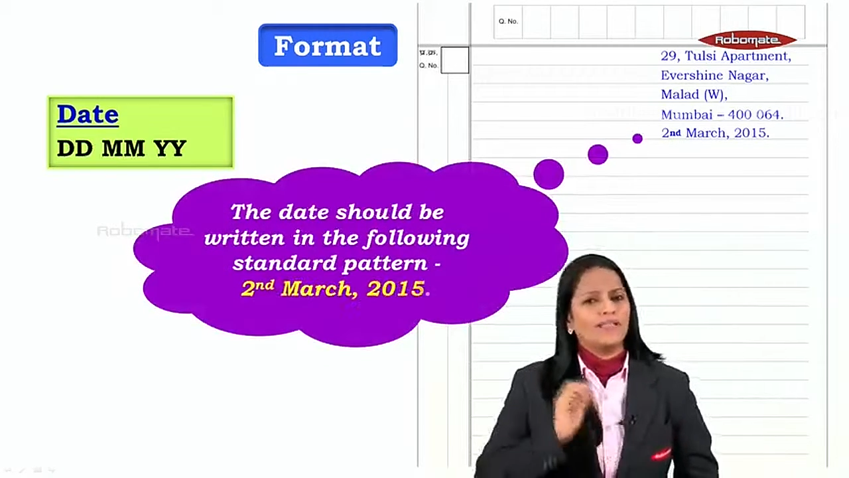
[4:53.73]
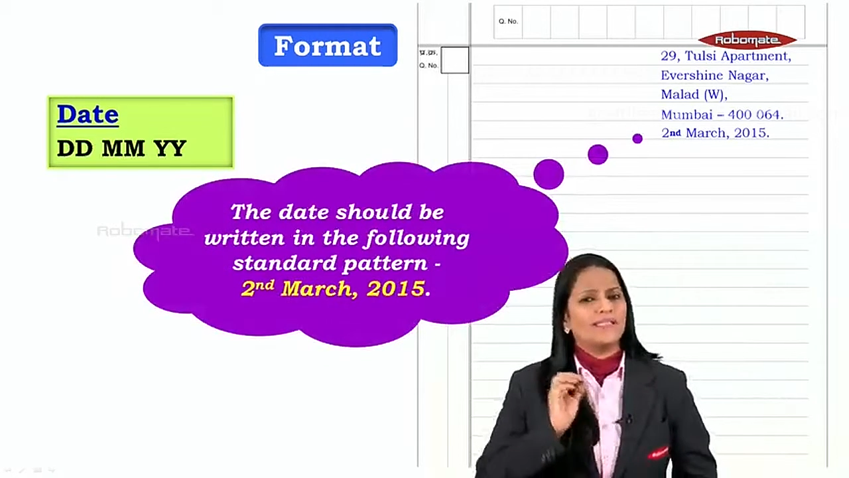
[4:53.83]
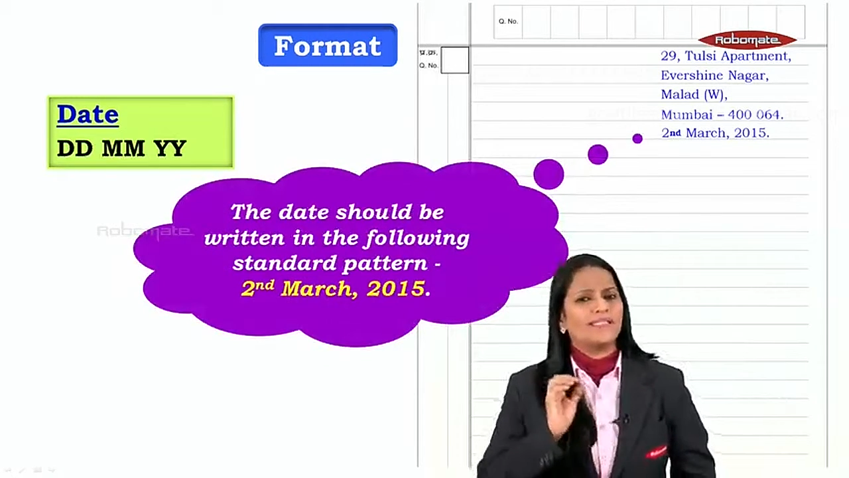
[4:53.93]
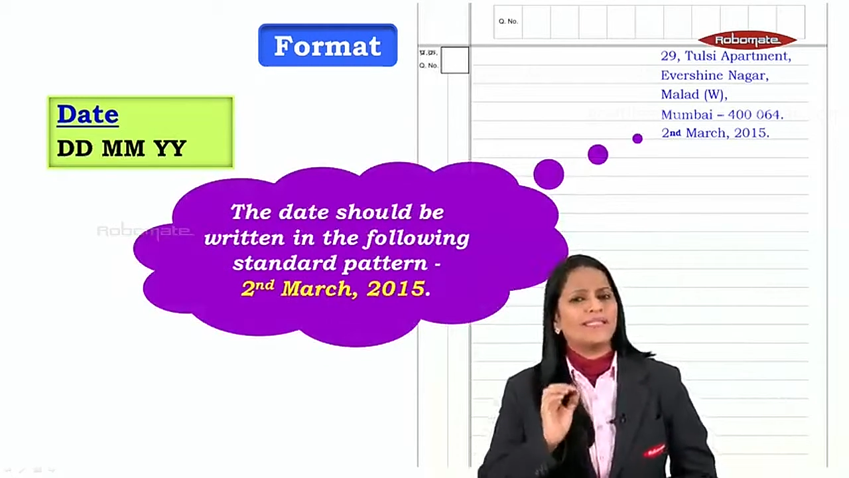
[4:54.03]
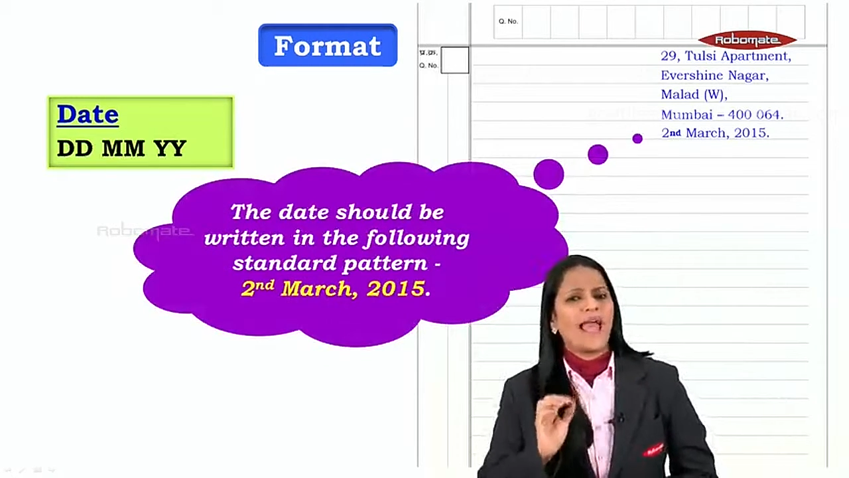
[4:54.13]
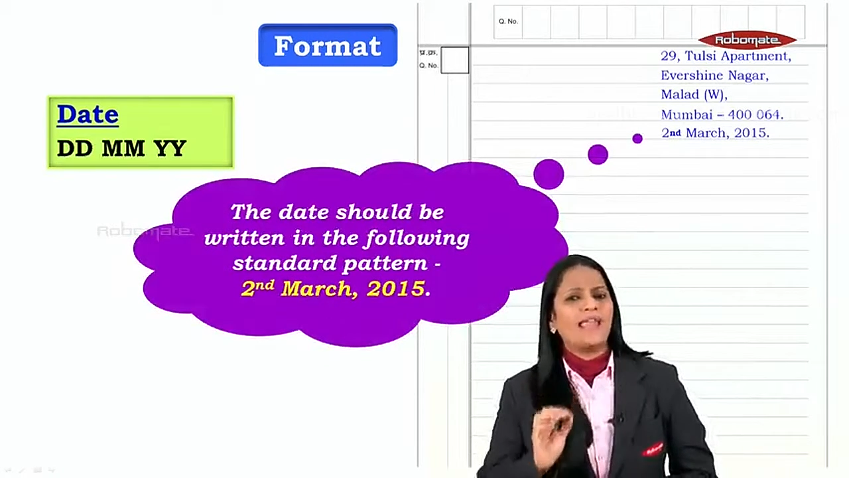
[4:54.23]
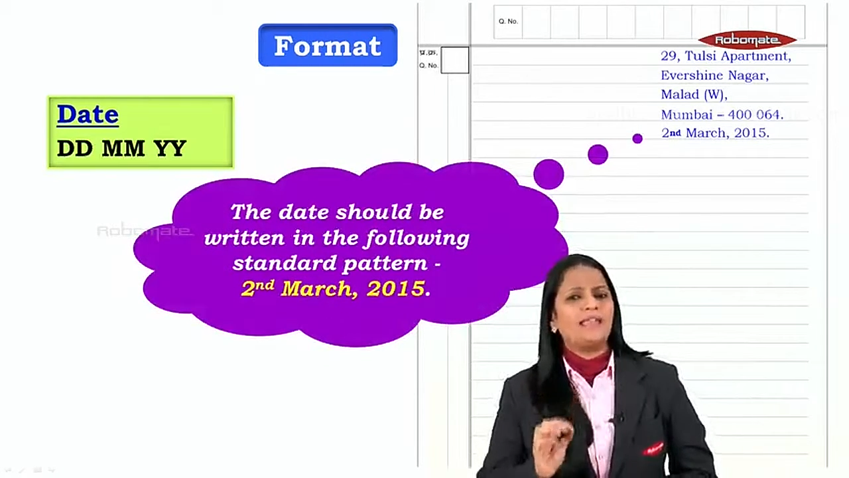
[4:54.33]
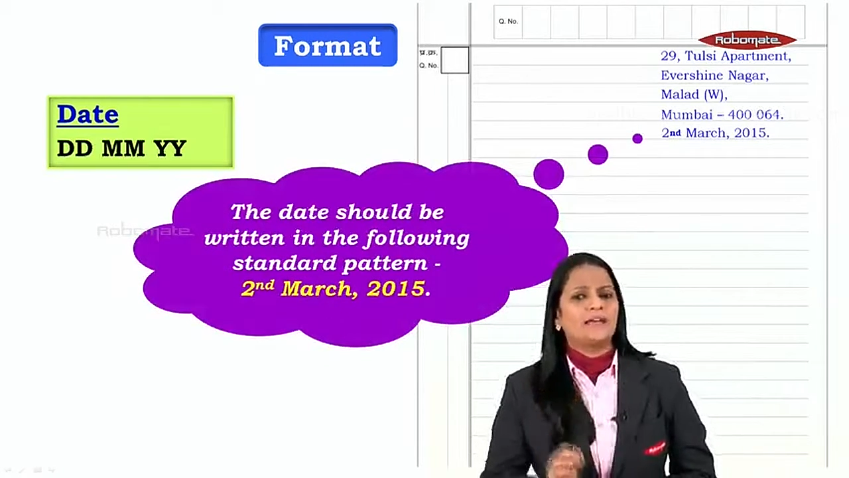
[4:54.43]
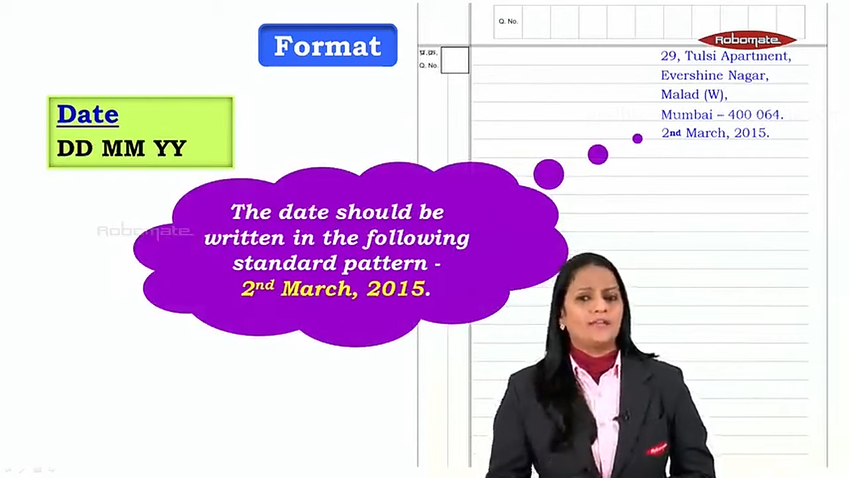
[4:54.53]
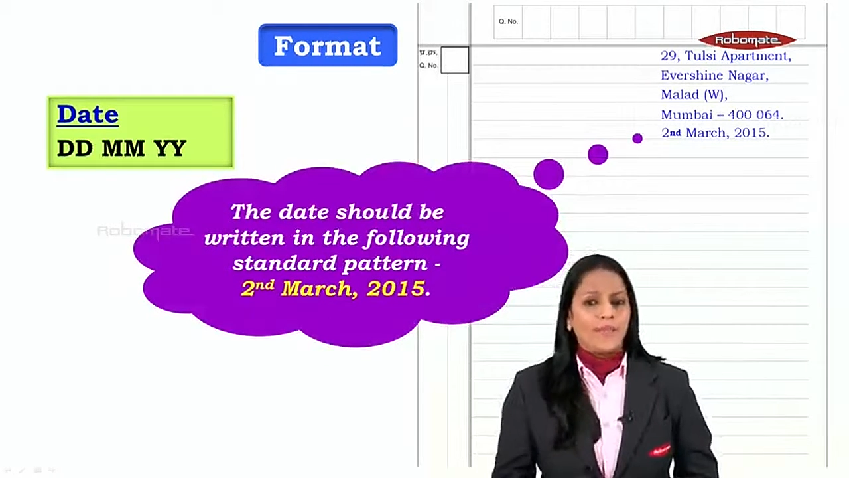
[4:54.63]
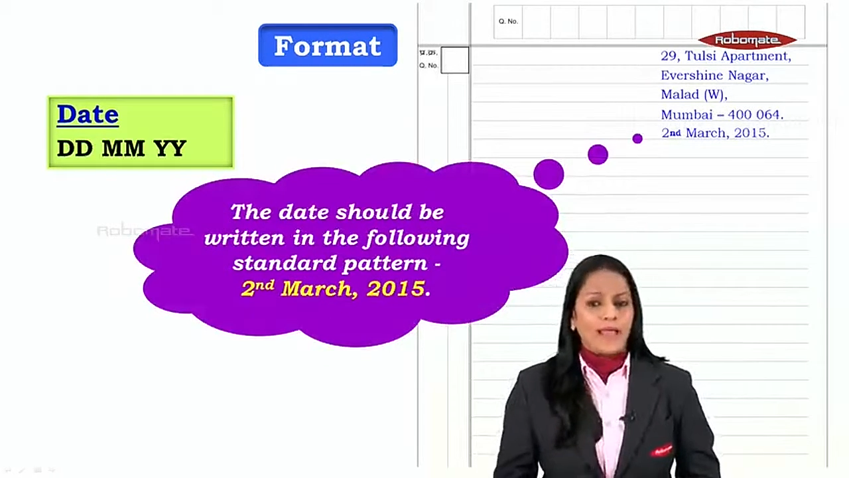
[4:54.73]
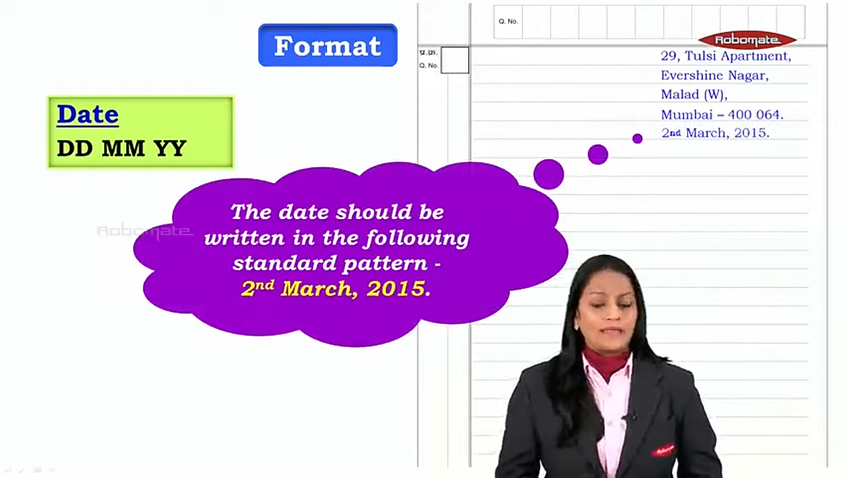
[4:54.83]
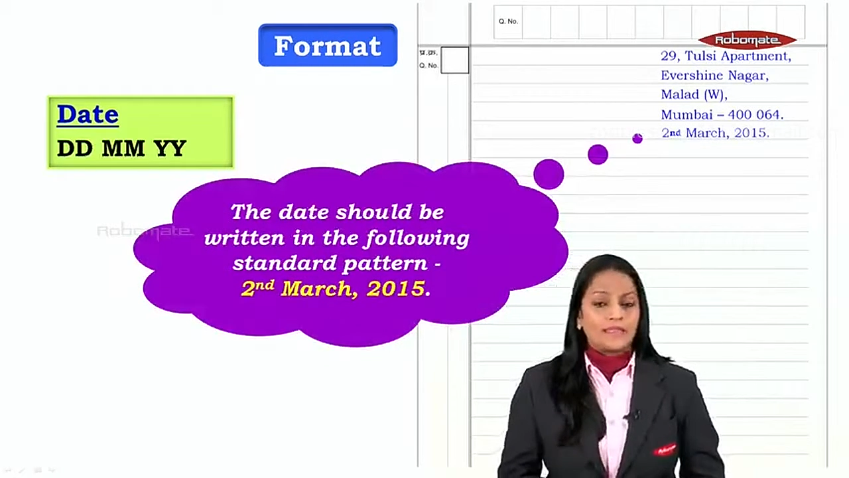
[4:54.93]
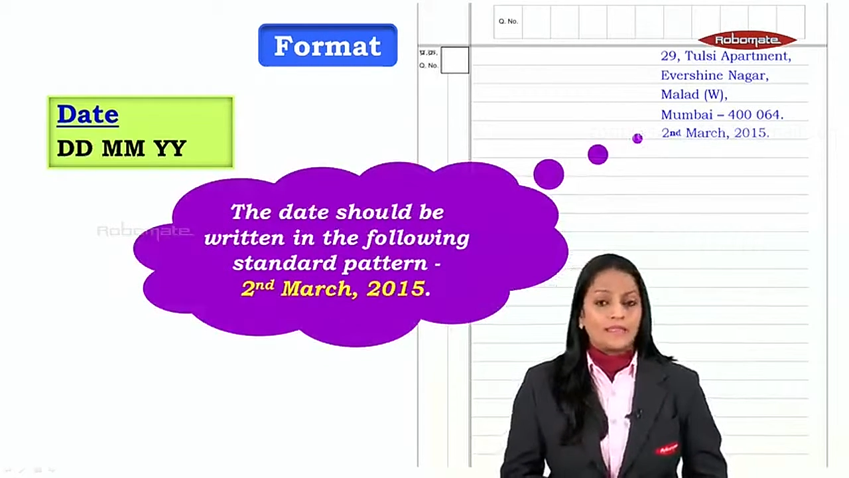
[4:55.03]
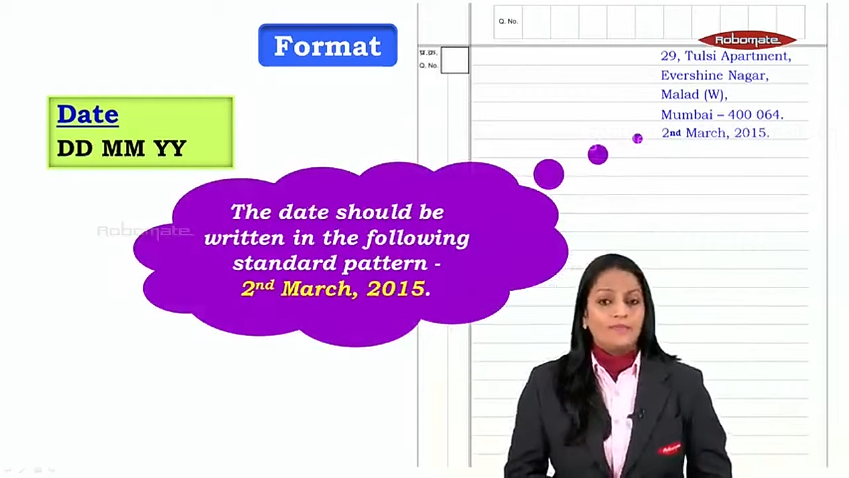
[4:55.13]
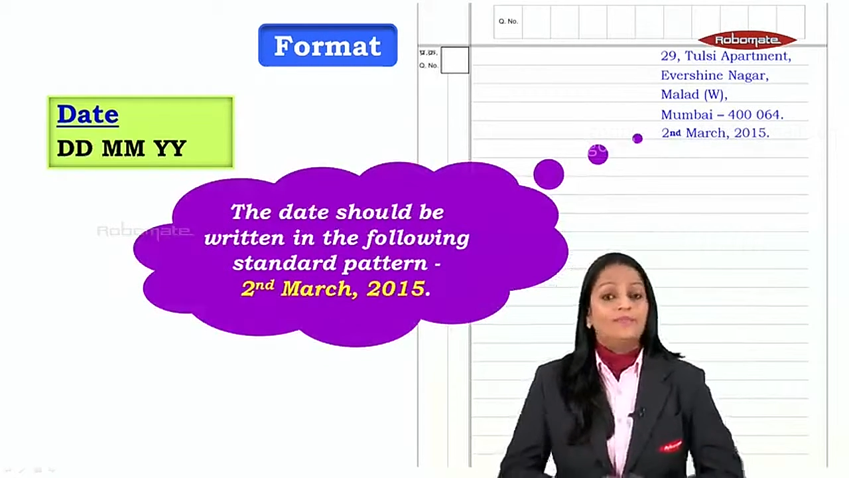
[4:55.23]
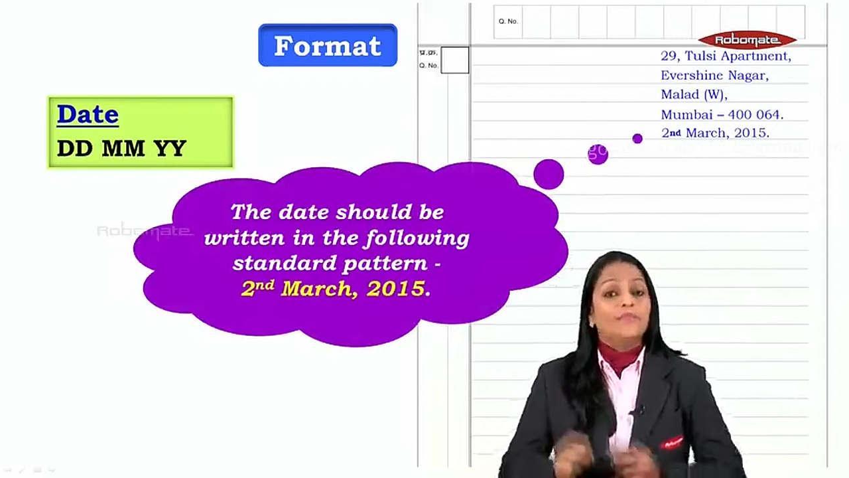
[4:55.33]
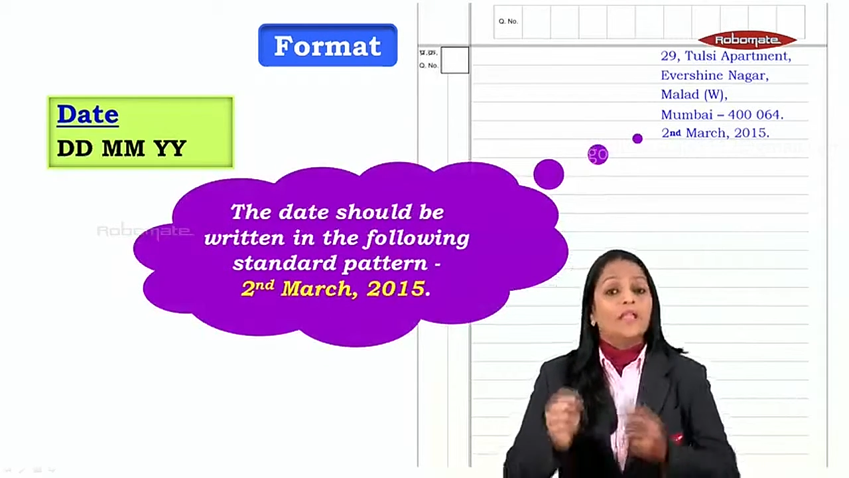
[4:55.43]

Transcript: a standard pattern.